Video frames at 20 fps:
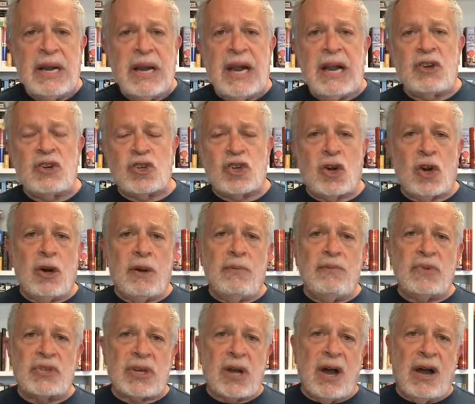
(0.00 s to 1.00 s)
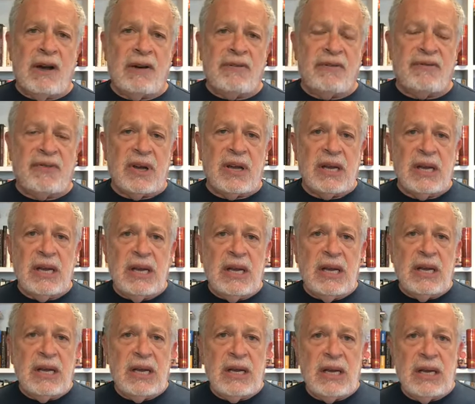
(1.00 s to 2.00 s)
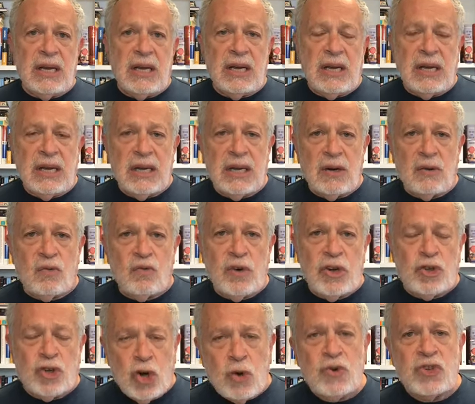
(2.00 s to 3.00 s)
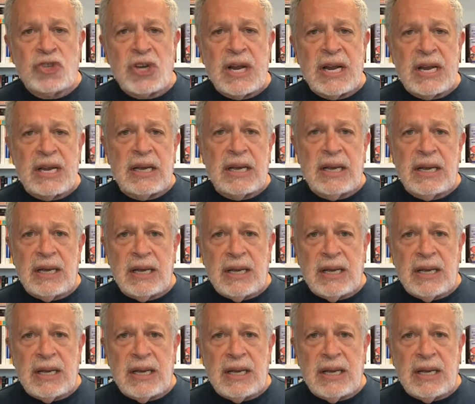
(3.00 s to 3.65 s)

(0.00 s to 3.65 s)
in terms of reducing,